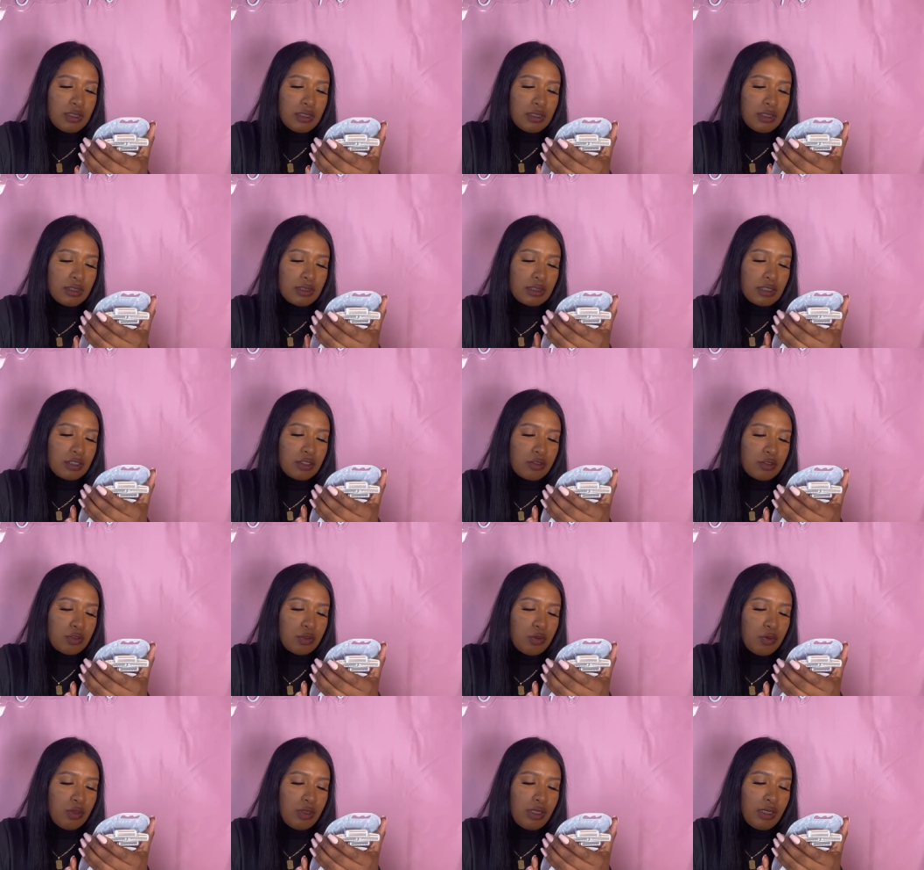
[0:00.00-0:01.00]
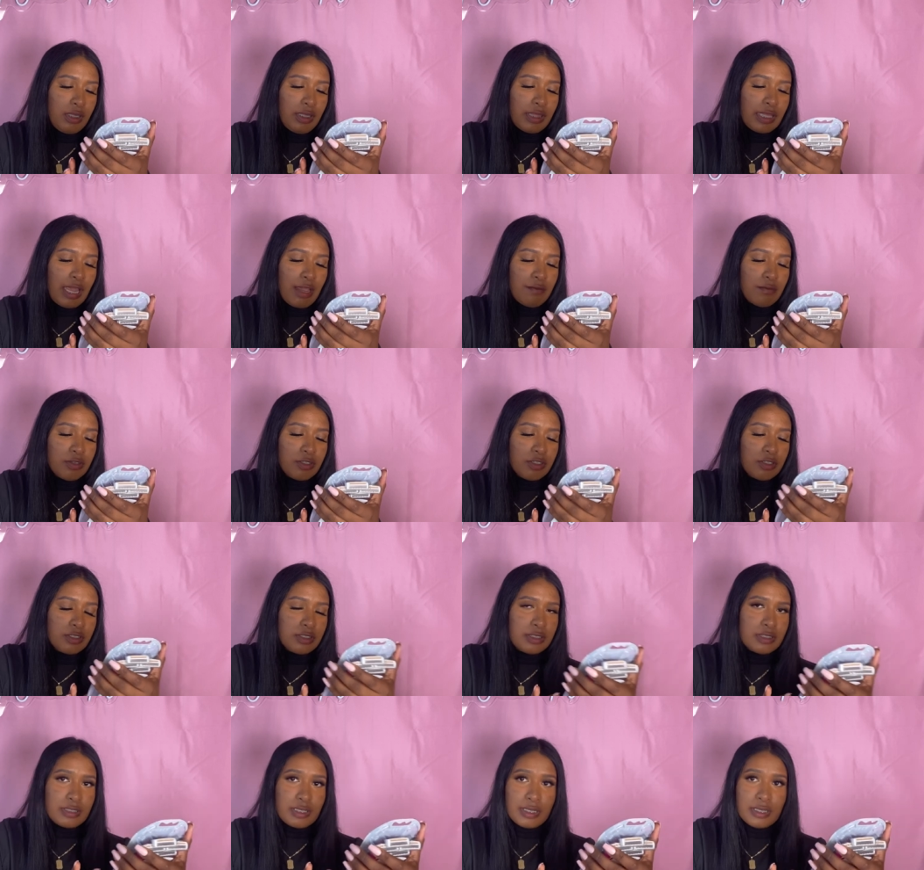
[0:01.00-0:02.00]
It's a soothing lavender
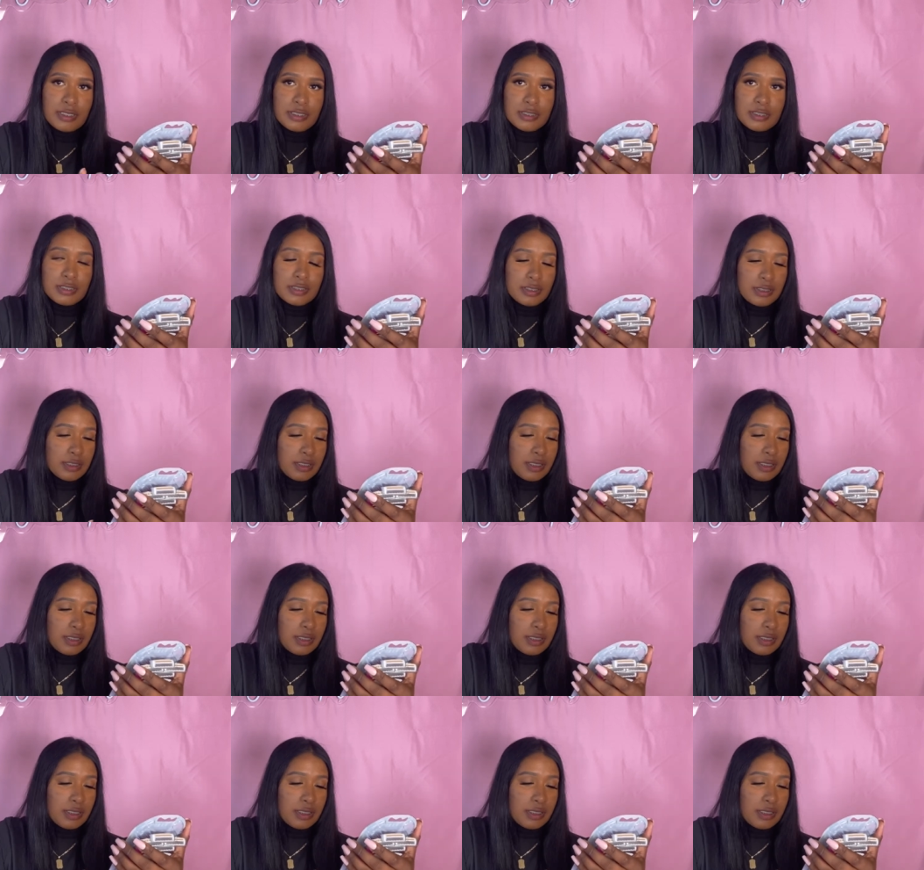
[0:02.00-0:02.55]
scent.